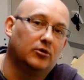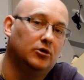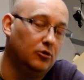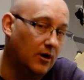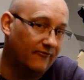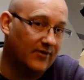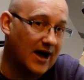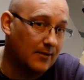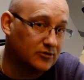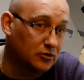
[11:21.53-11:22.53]
you have
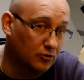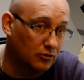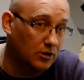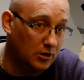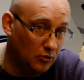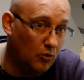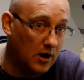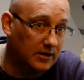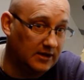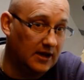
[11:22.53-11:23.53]
absolutely no
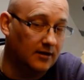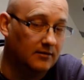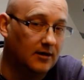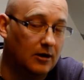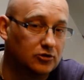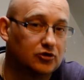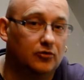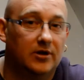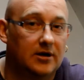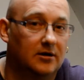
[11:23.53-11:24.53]
idea how
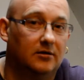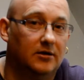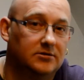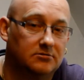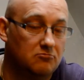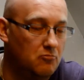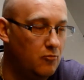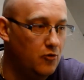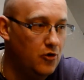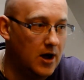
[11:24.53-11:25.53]
strong that colour is.
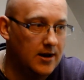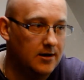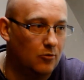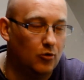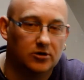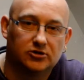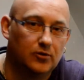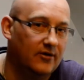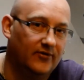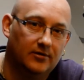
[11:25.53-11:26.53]
None
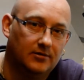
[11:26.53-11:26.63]
whatsoever.